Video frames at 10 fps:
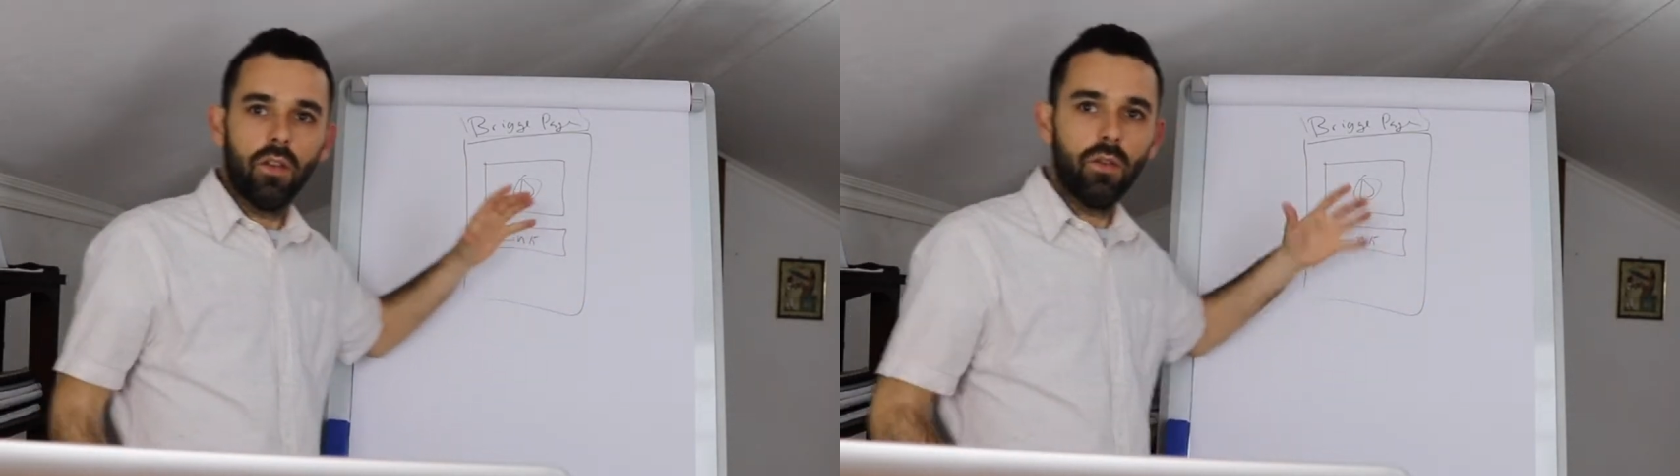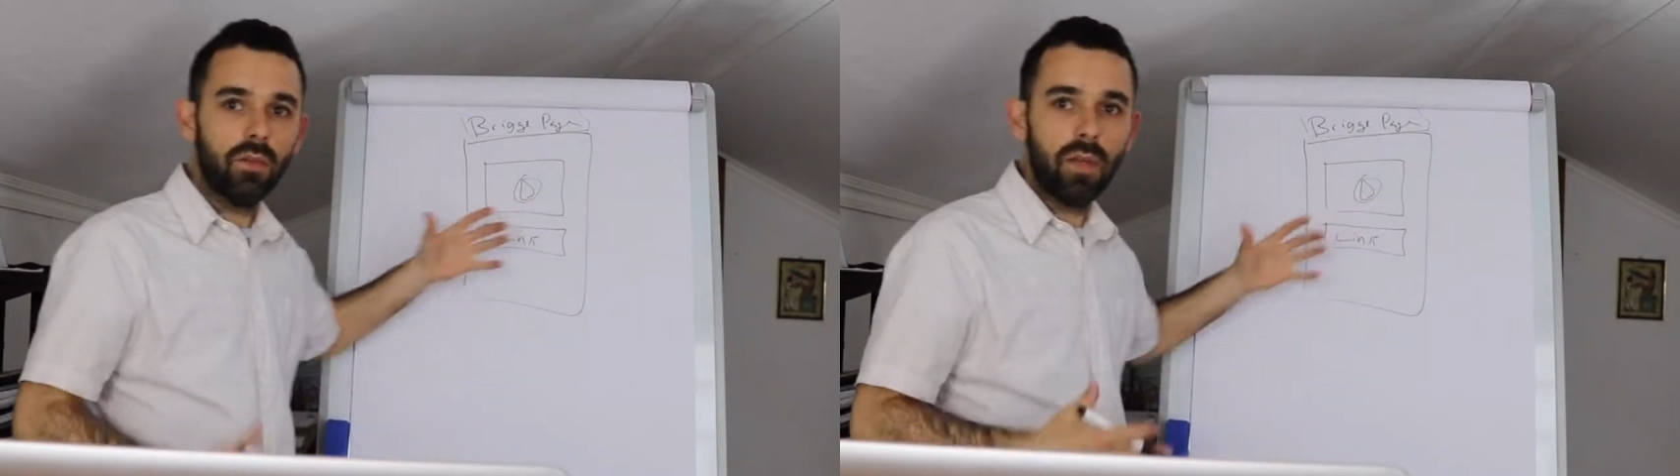
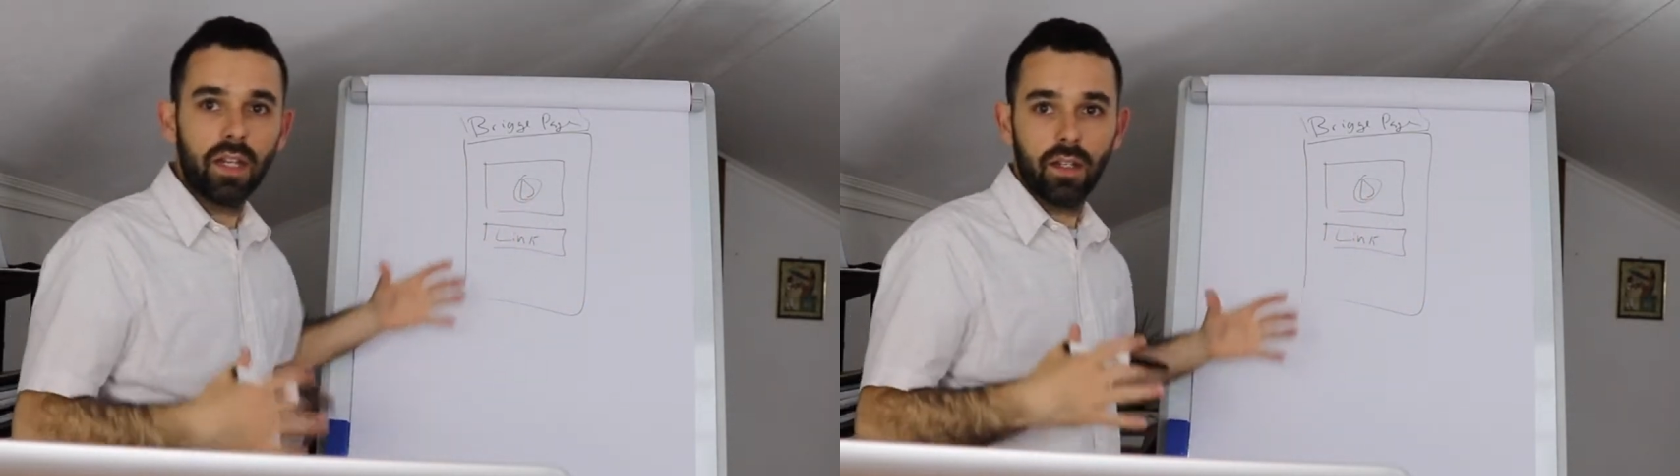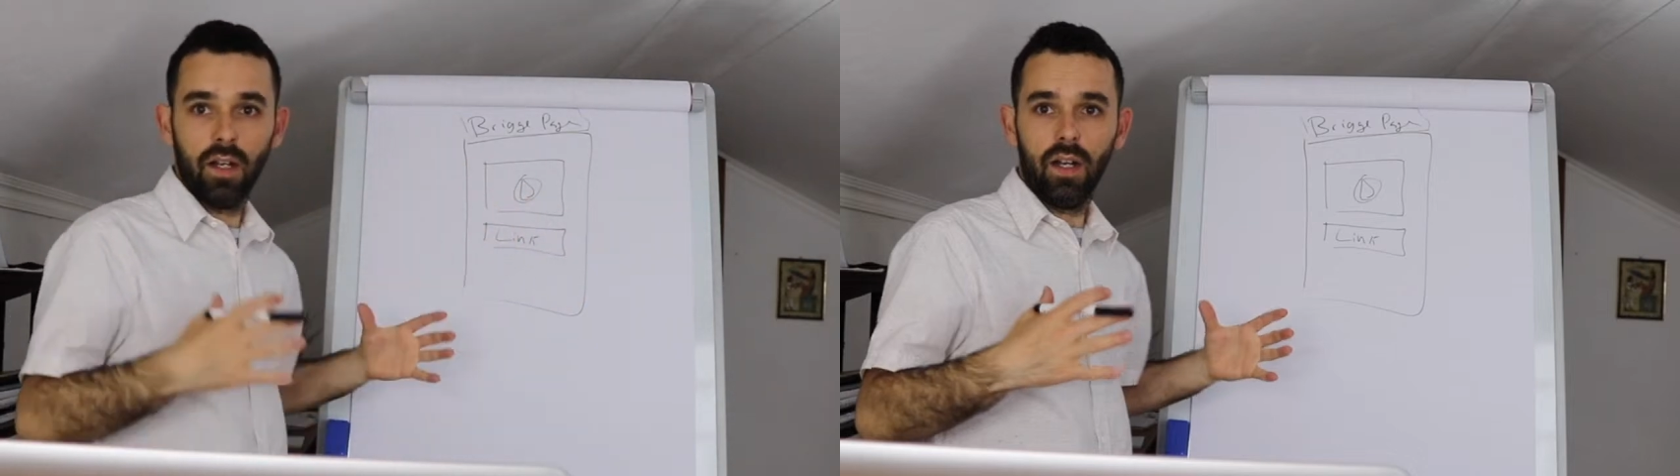you can
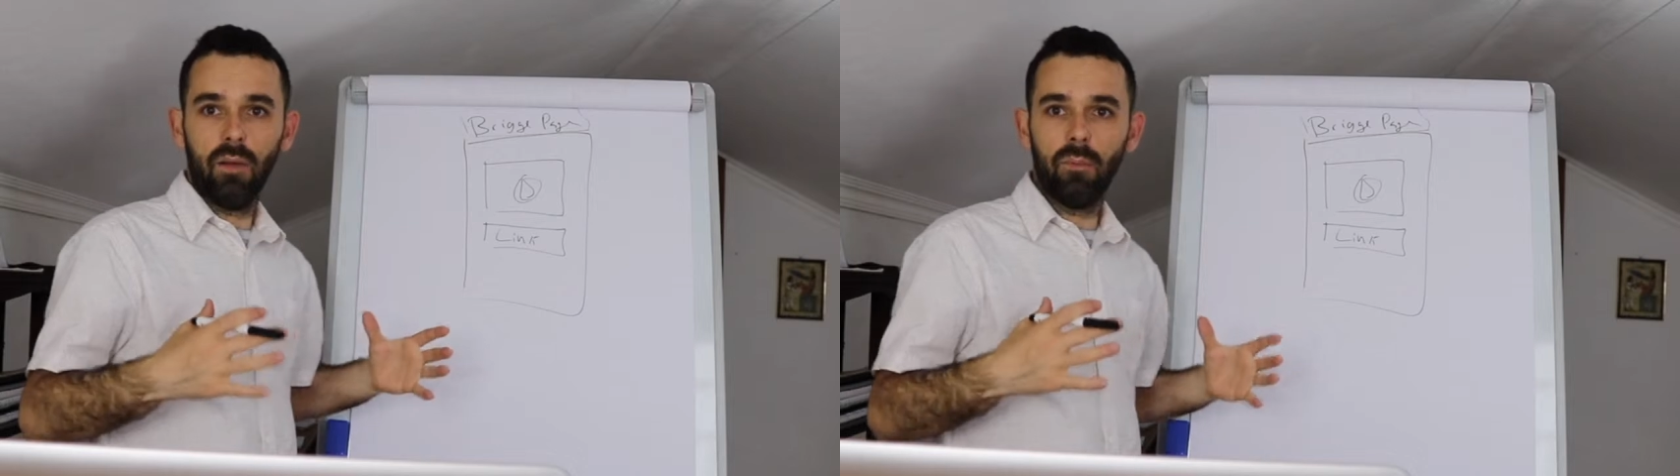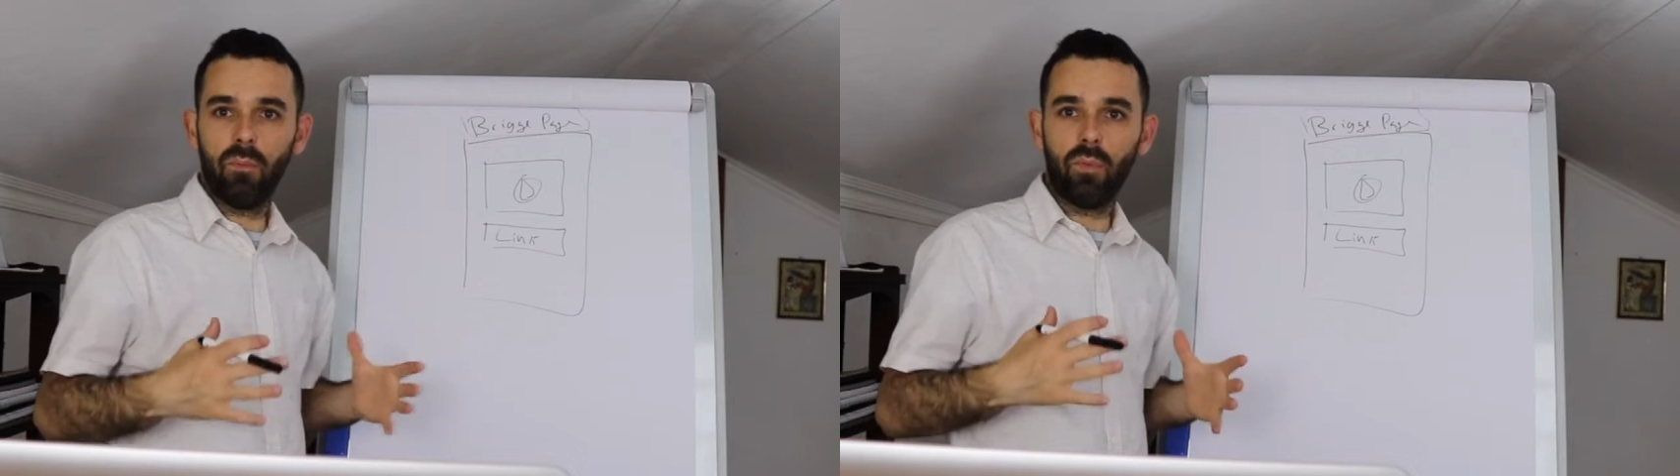make
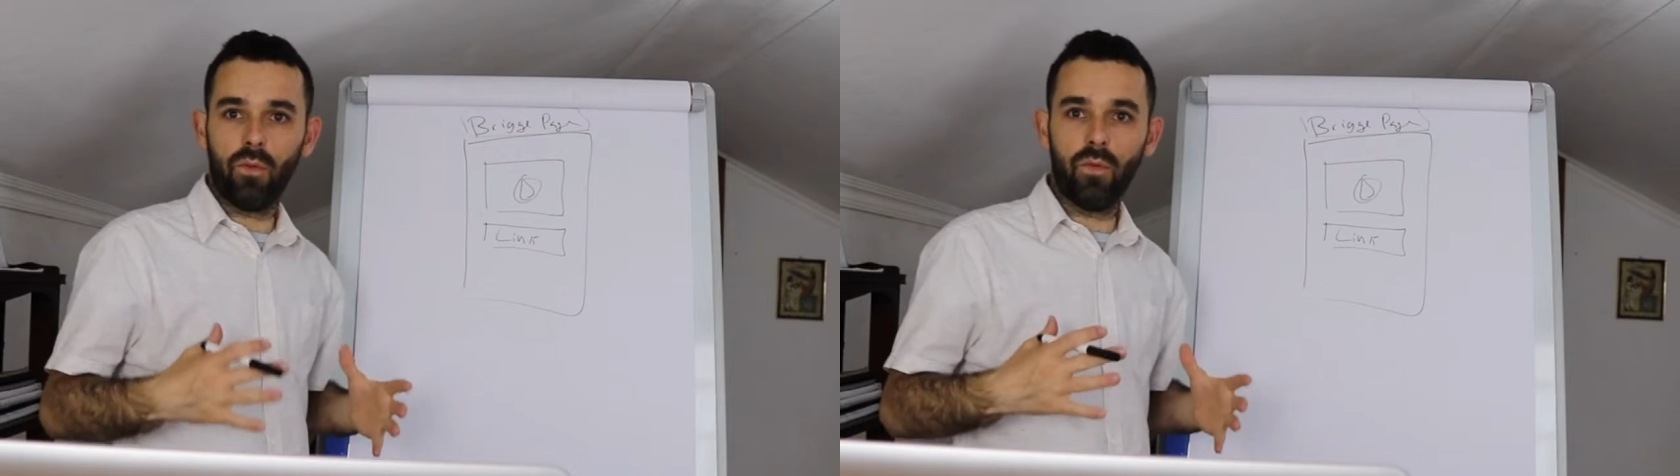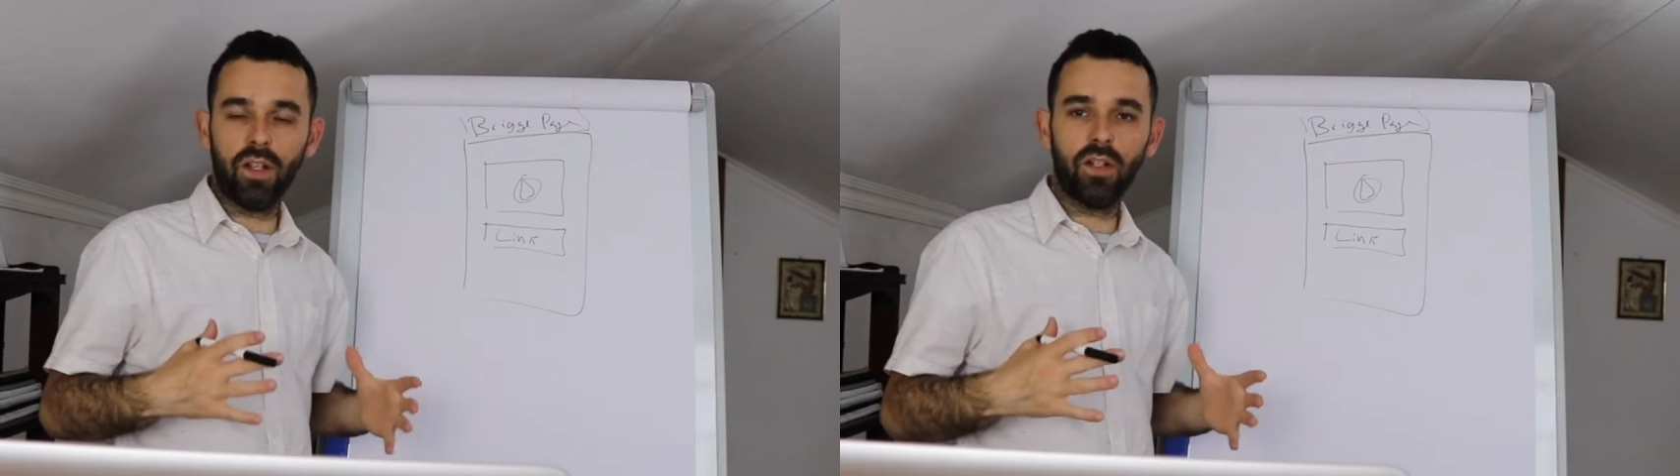a
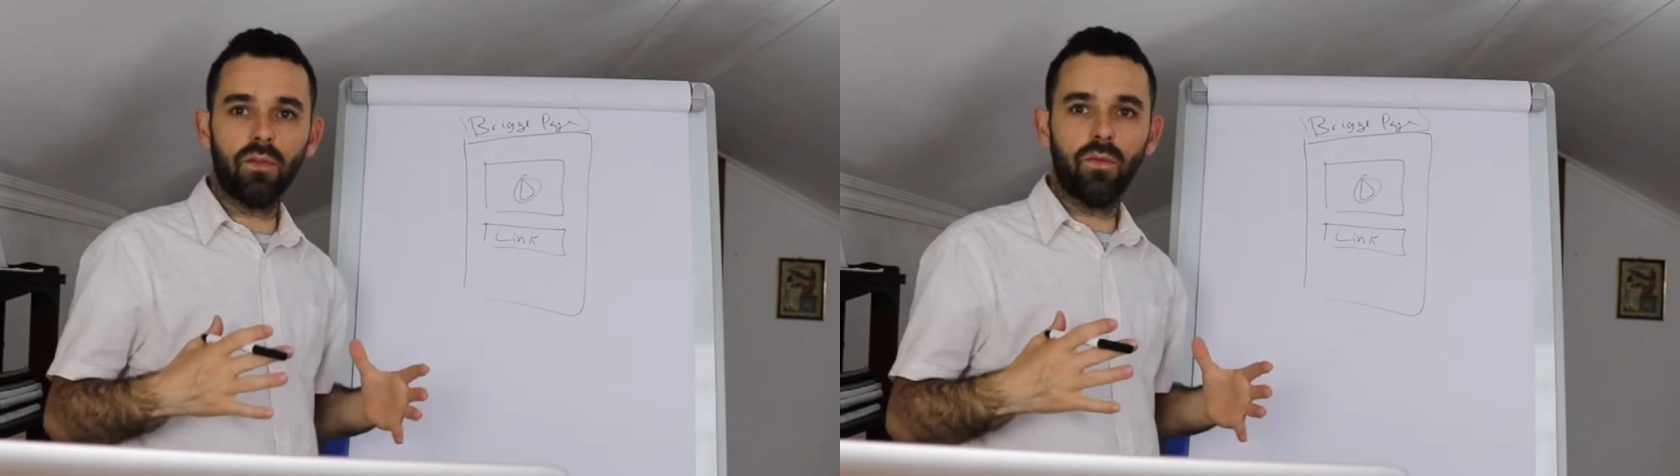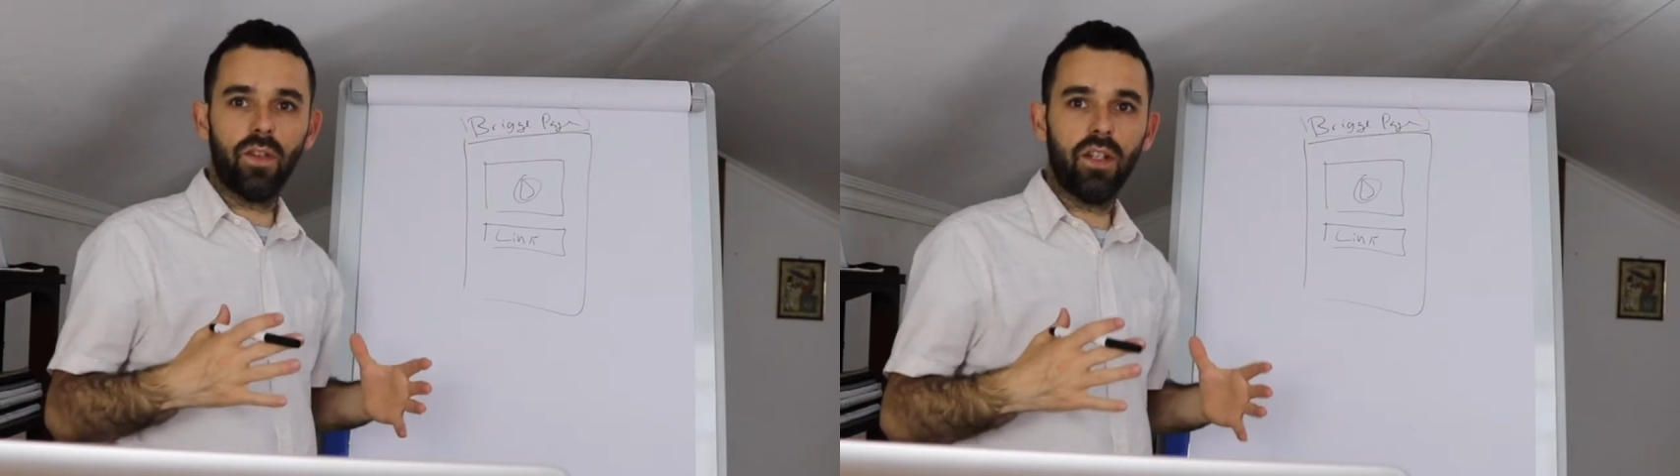
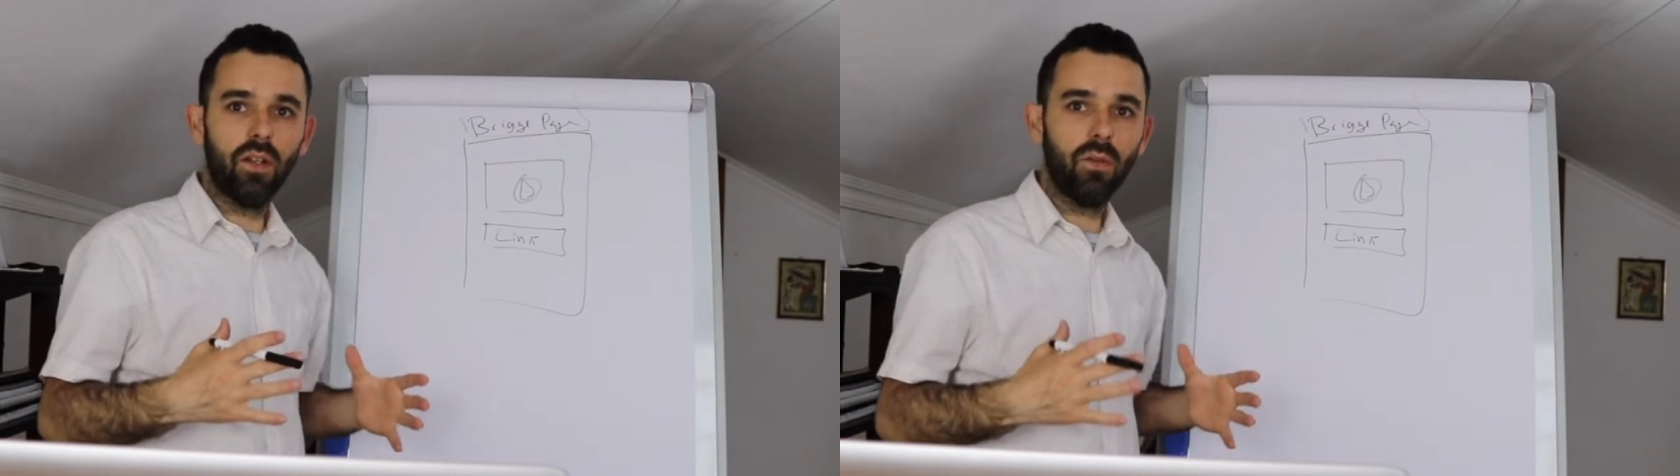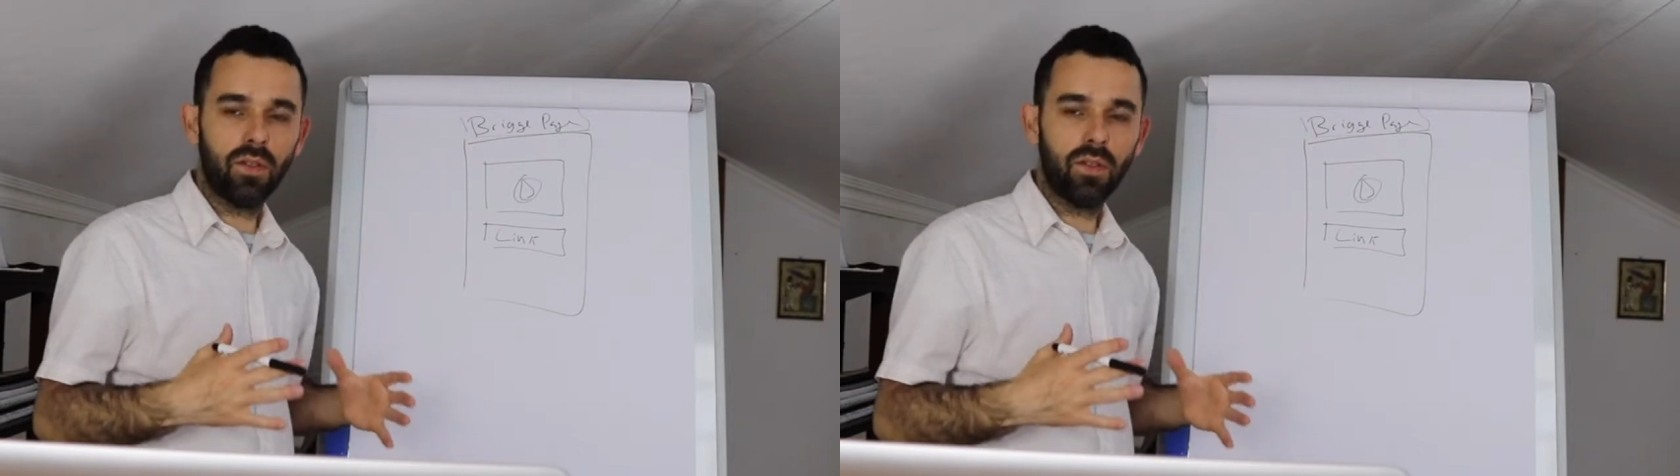professional video.